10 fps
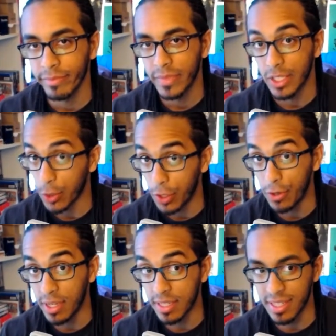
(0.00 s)
So here it
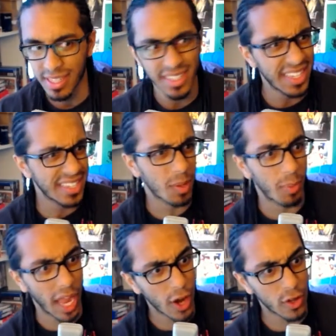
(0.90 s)
is. This is
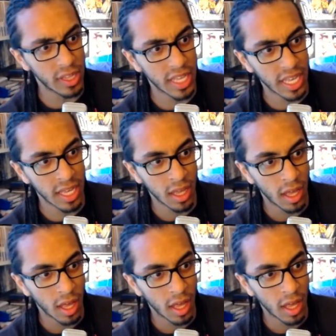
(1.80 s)
apparently